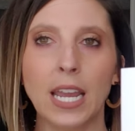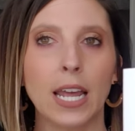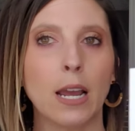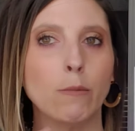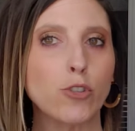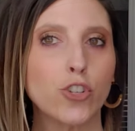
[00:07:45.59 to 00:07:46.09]
and
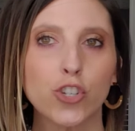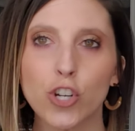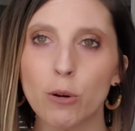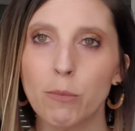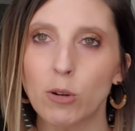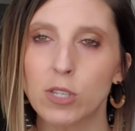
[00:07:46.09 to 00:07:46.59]
I'm
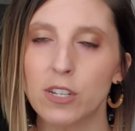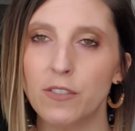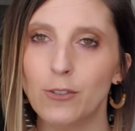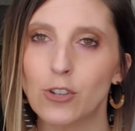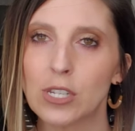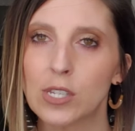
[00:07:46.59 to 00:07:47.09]
sure most of
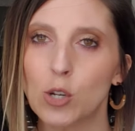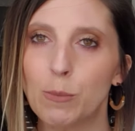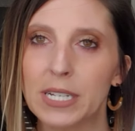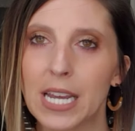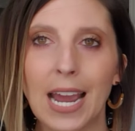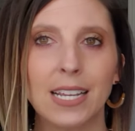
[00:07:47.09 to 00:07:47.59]
you just
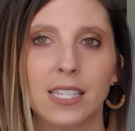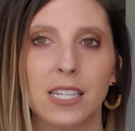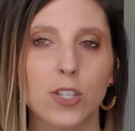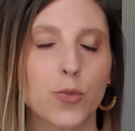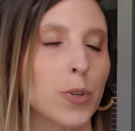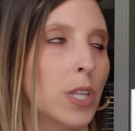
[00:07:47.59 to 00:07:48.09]
subitize
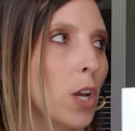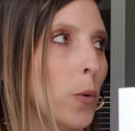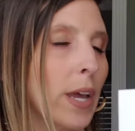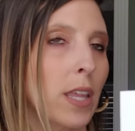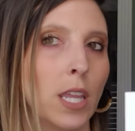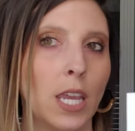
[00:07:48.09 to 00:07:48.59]
this really
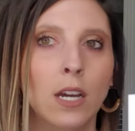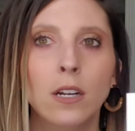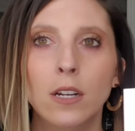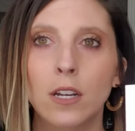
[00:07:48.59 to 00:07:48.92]
quickly.